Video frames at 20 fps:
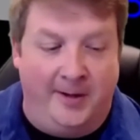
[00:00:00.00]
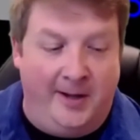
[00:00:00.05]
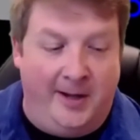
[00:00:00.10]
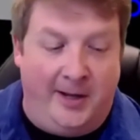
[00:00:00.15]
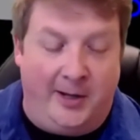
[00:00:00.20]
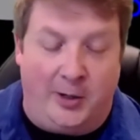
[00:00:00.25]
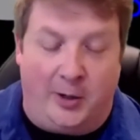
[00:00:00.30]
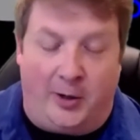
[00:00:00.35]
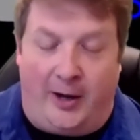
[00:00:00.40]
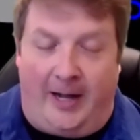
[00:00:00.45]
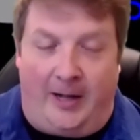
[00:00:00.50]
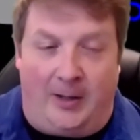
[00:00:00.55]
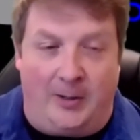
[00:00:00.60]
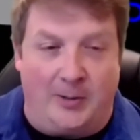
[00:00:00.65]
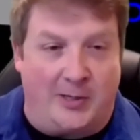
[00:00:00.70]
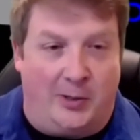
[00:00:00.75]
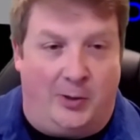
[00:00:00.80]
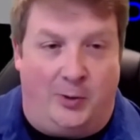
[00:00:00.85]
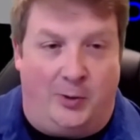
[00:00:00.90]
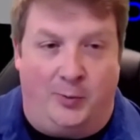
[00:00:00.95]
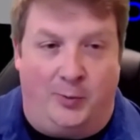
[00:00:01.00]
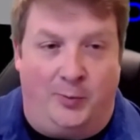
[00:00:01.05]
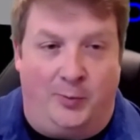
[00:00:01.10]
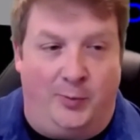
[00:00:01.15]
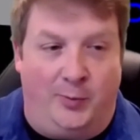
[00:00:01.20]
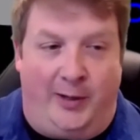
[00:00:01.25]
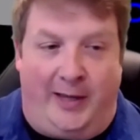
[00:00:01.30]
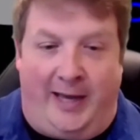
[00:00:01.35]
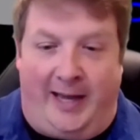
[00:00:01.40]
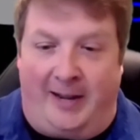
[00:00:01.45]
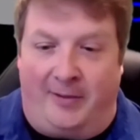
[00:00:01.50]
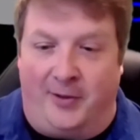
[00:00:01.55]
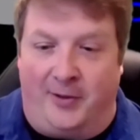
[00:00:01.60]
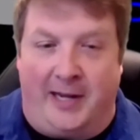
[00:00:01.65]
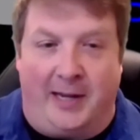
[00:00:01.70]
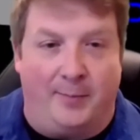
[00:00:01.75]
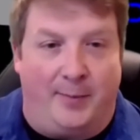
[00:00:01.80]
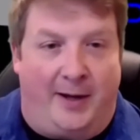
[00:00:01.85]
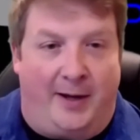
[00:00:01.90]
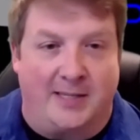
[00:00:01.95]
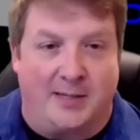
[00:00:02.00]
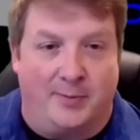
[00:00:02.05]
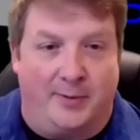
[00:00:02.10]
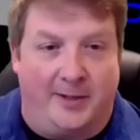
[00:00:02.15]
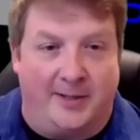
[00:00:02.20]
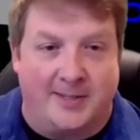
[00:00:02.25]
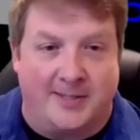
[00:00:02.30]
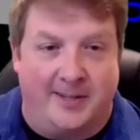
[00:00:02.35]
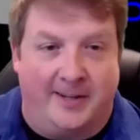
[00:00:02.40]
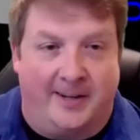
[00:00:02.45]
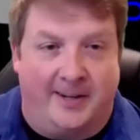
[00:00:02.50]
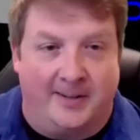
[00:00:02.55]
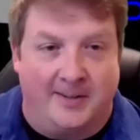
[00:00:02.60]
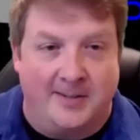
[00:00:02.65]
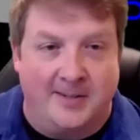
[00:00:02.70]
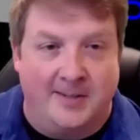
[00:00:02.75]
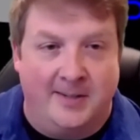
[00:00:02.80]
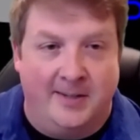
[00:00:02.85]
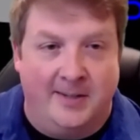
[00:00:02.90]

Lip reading: your household, we got to think about some of these things.